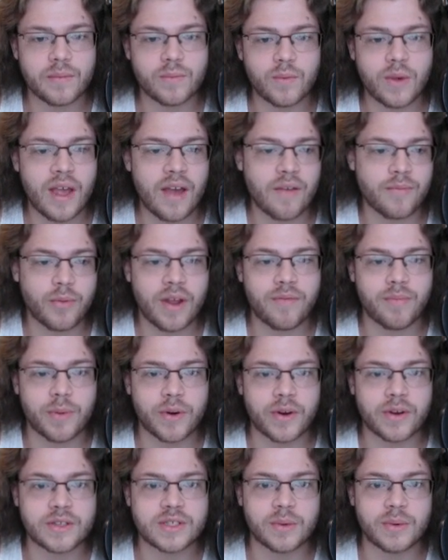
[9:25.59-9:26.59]
We have Brave
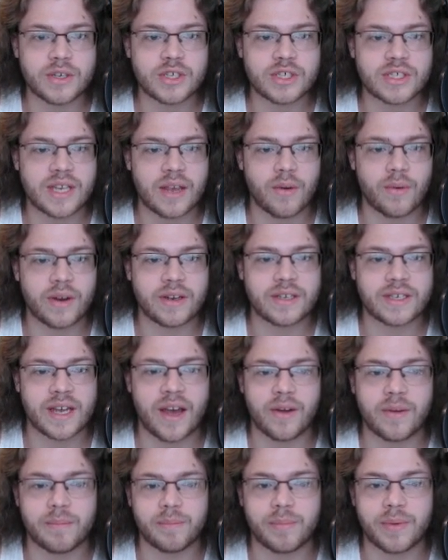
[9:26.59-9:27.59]
Bird, so we just take it right
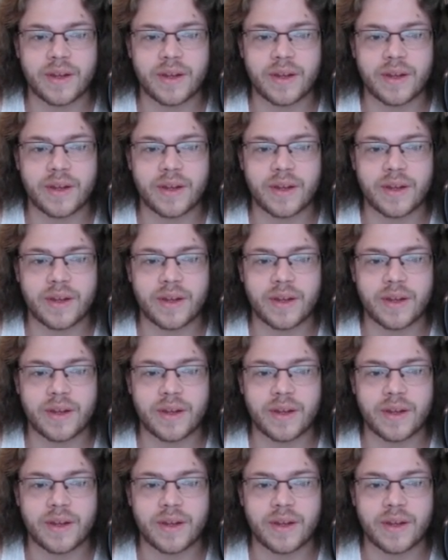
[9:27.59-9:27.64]
down.